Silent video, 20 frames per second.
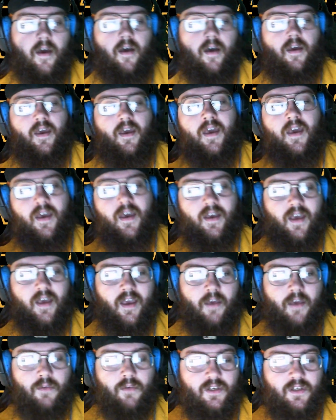
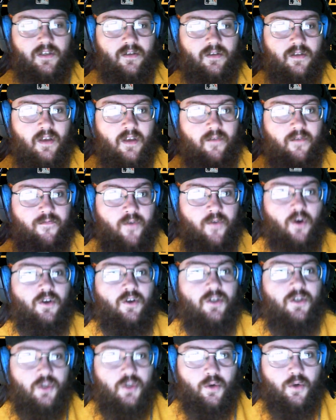he was the
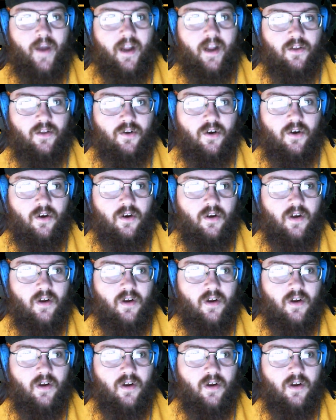first director